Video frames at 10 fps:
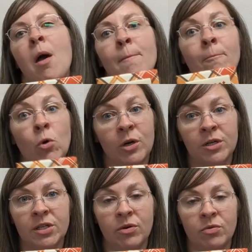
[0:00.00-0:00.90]
more
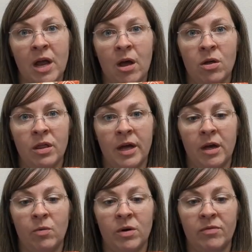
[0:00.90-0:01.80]
so now
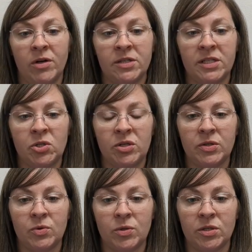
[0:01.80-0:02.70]
that one of our stitching
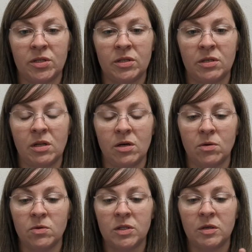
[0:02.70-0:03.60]
stores
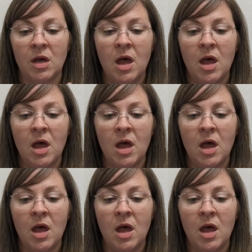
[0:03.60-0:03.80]
closed.